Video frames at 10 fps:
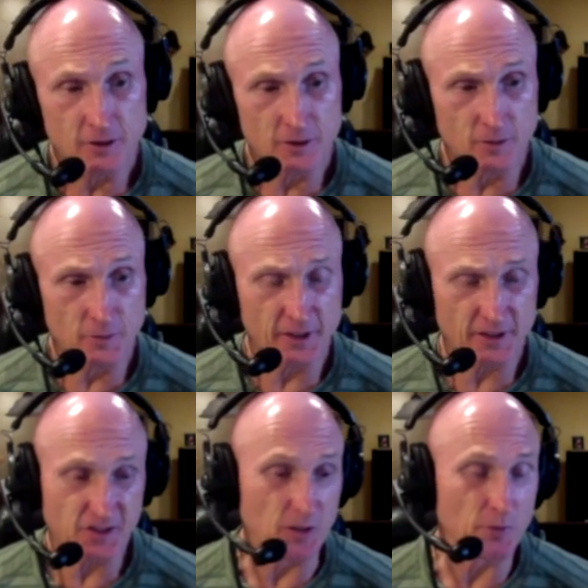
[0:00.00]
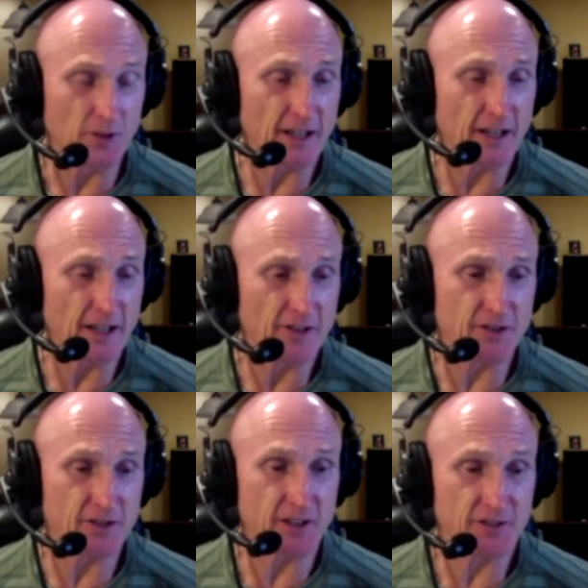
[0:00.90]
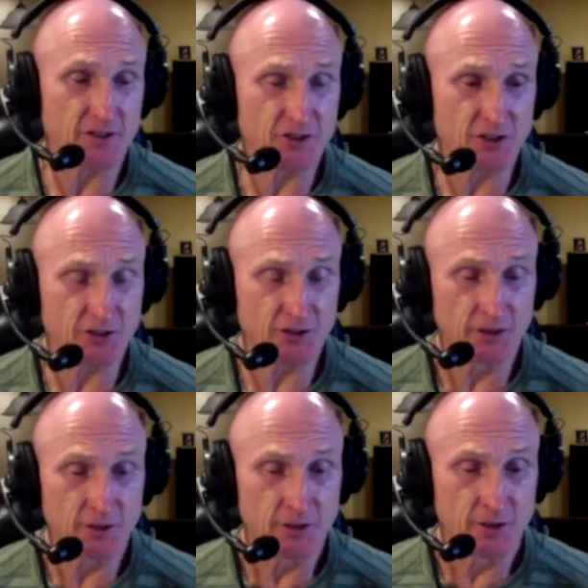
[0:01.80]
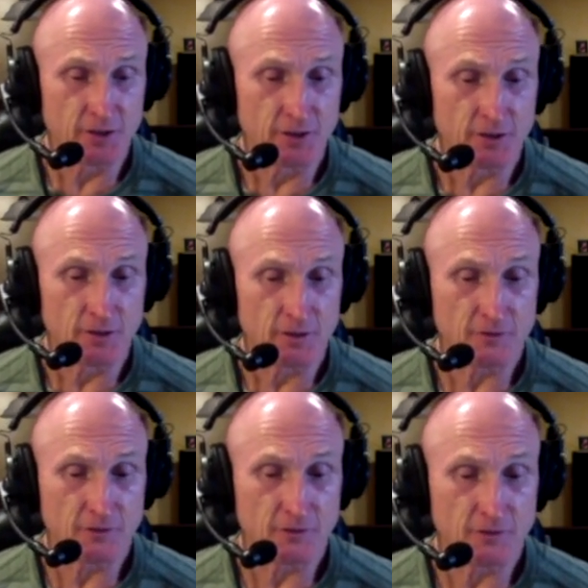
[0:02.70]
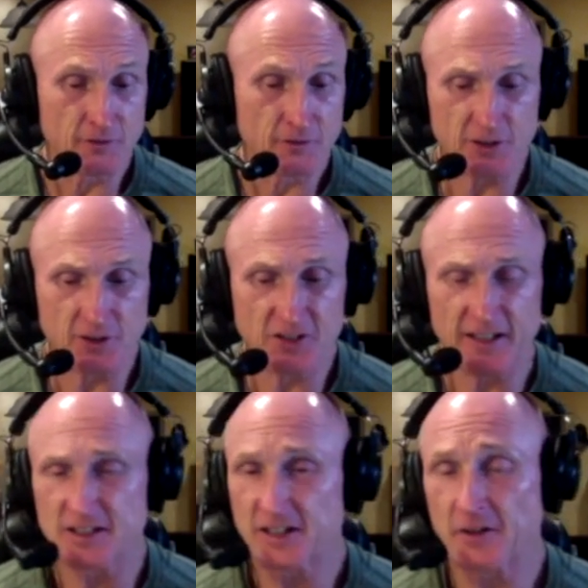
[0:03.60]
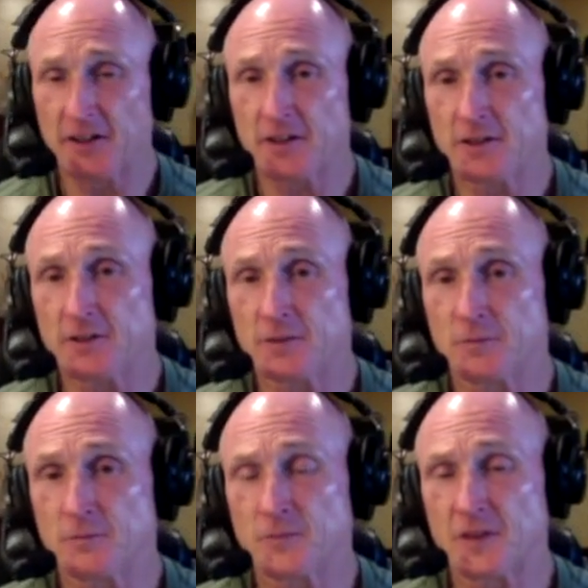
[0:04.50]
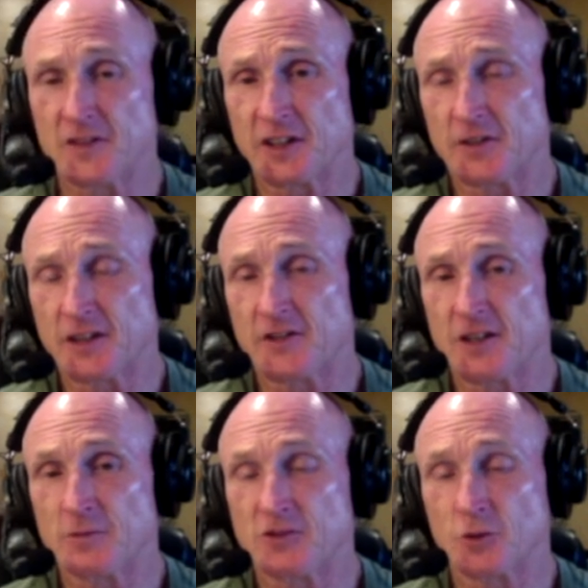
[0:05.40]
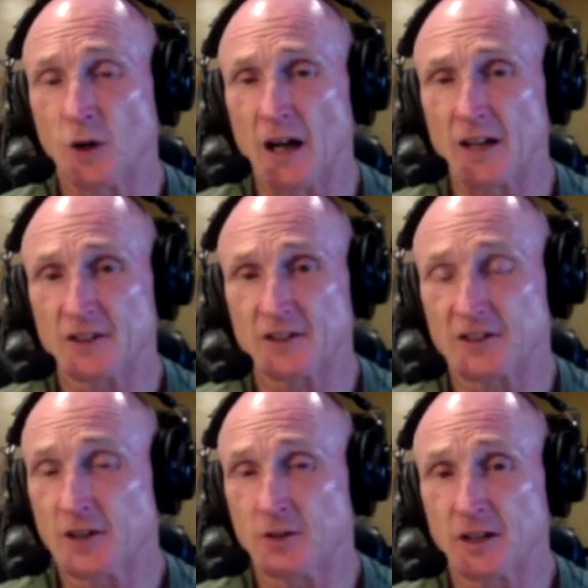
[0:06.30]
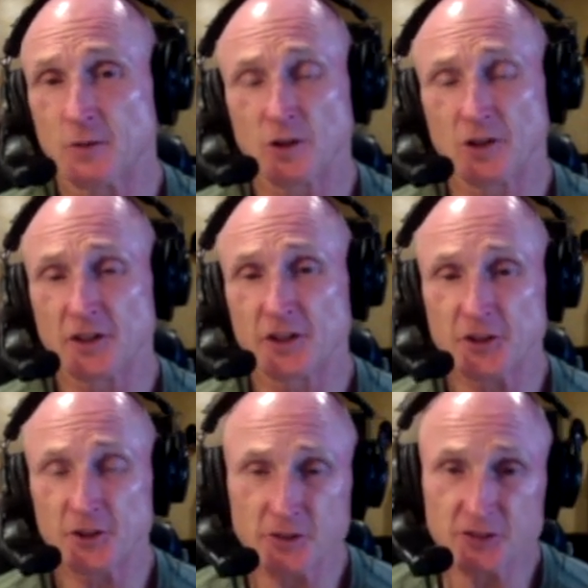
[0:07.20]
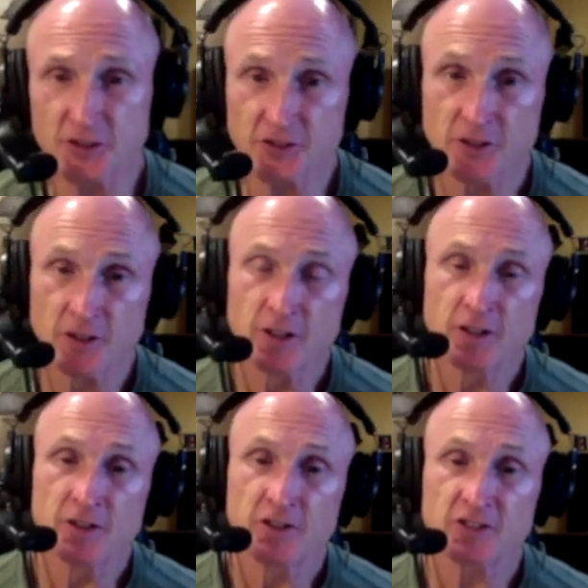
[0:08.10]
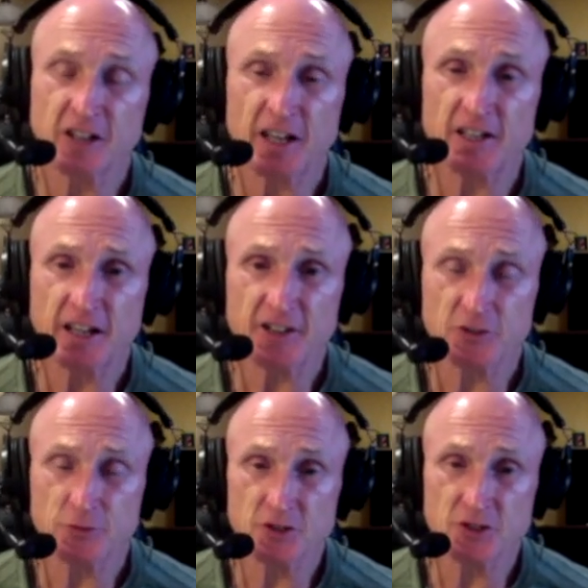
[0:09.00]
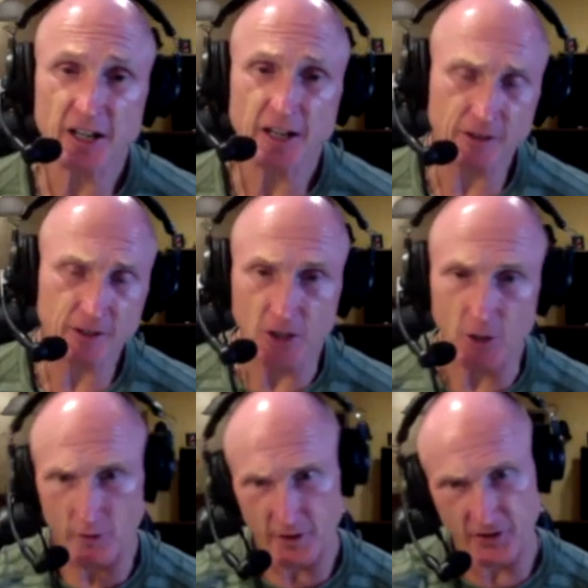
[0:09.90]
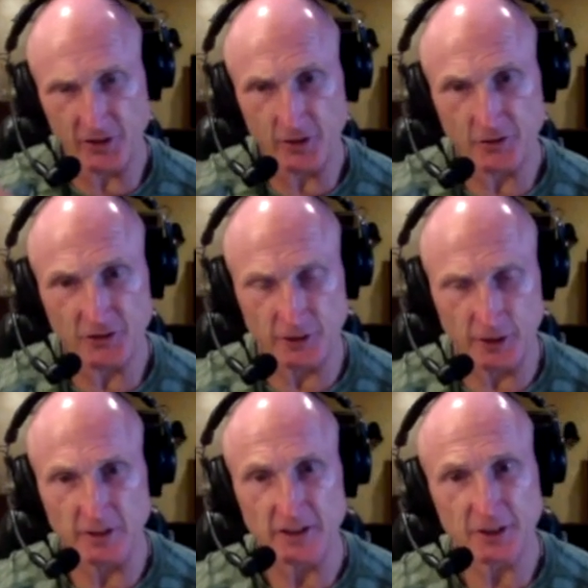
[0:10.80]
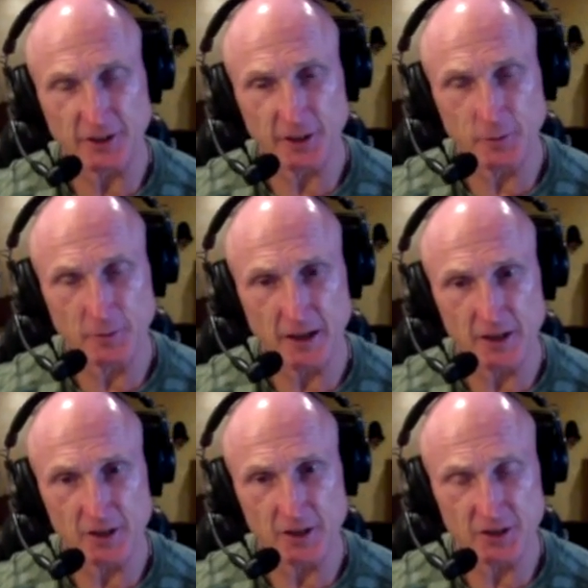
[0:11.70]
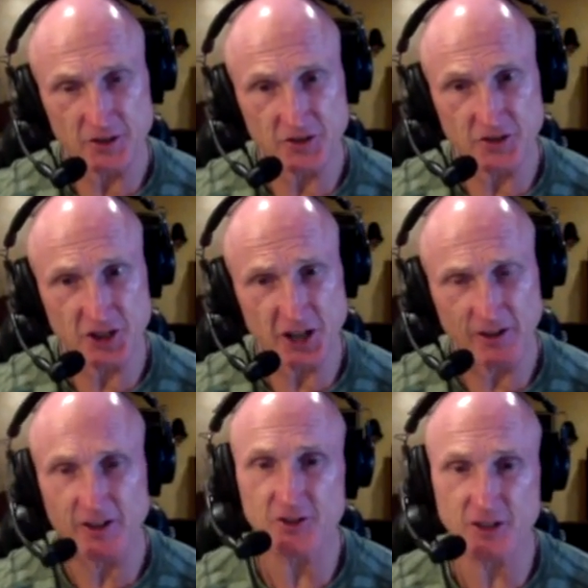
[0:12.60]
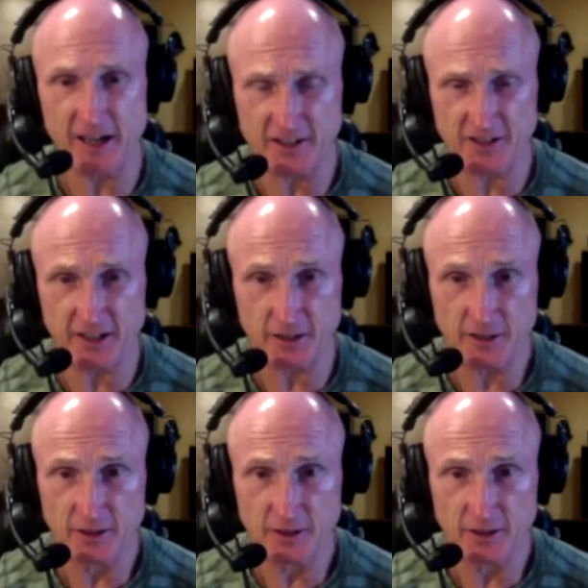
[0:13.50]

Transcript: But a simple exercise is just for those that are sedentary. Instead of giving them squats, I say, okay, well, all you got to do is just stand next to a chair and lower yourself slowly till your butt touches the chair as you're exhaling,